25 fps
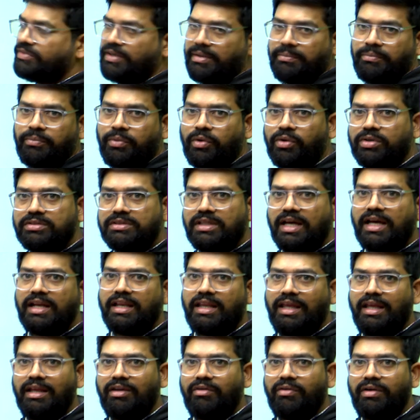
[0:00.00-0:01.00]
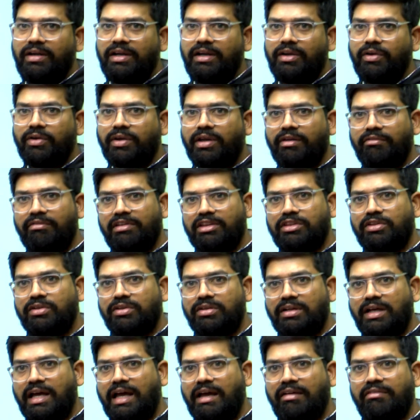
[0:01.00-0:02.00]
way, both are equivalent, okay,
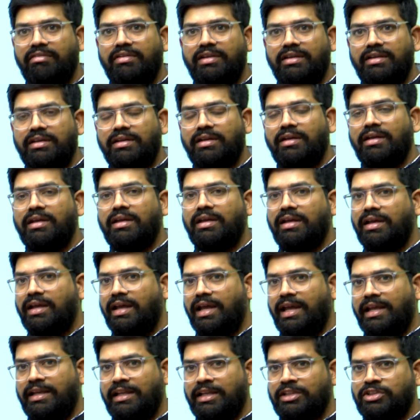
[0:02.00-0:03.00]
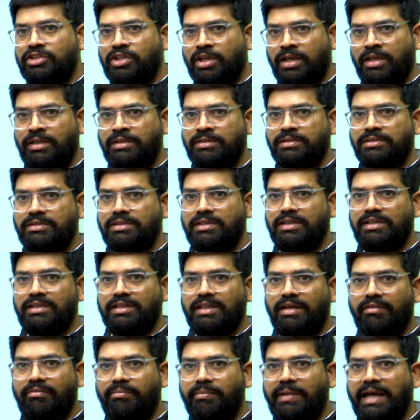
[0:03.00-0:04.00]
without having any check in
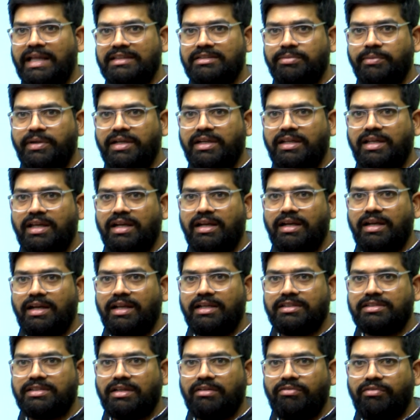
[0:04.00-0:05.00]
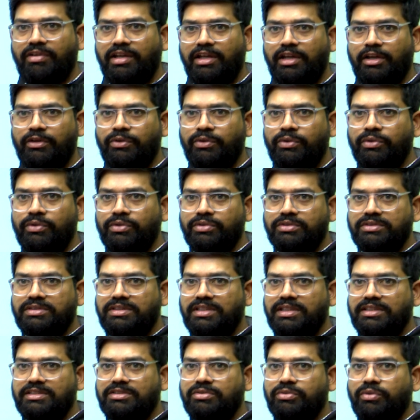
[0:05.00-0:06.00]
the mathematical relation, we can use
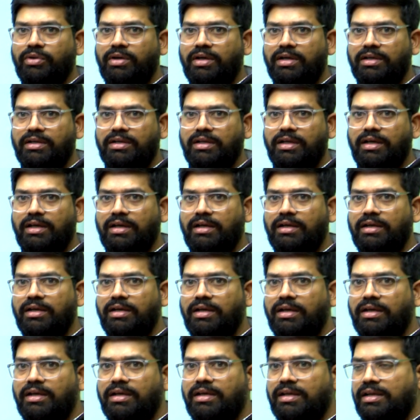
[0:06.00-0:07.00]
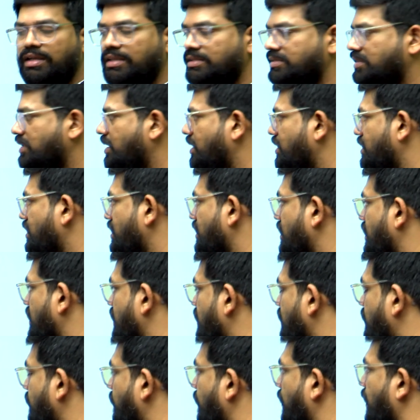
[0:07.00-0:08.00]
this what result
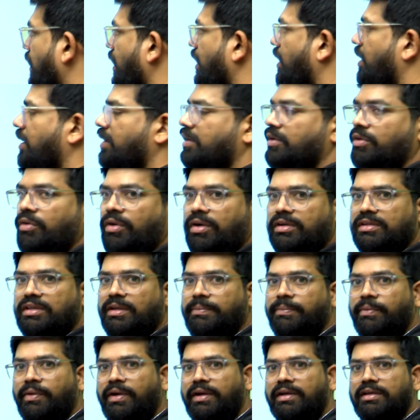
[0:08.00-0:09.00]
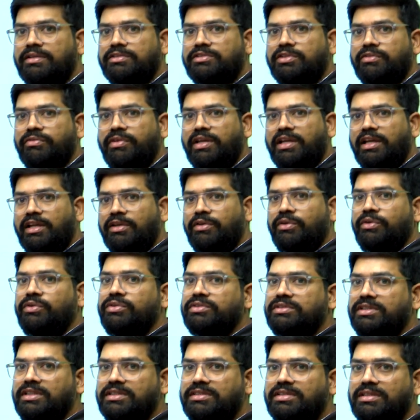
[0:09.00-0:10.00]
here. Got the point? So we can
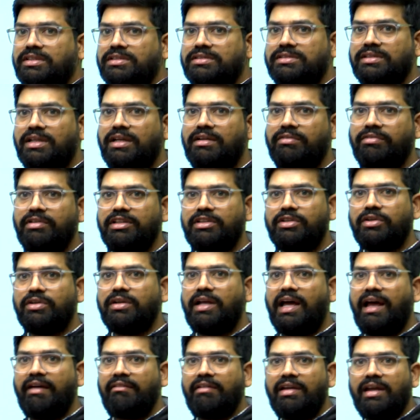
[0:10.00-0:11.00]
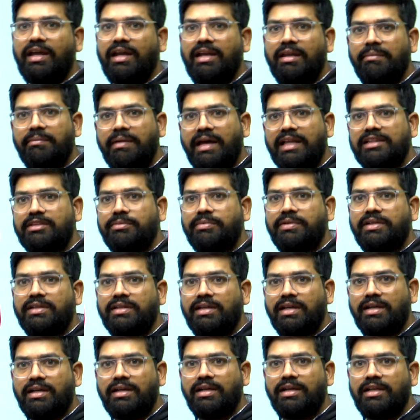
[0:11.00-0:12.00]
use this result without having any
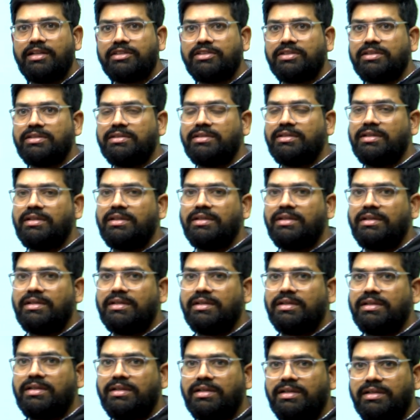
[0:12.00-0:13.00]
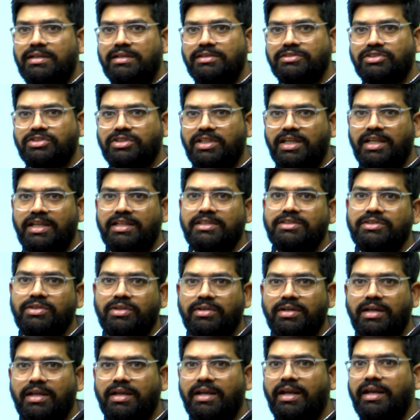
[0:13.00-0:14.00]
mathematical relation change,
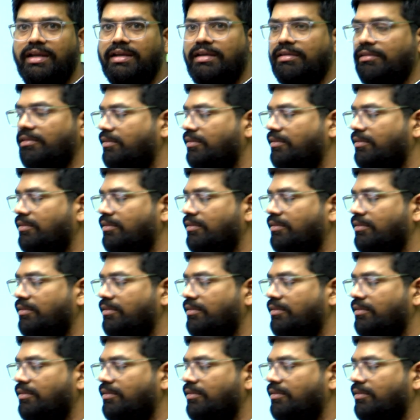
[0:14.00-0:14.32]
okay, right?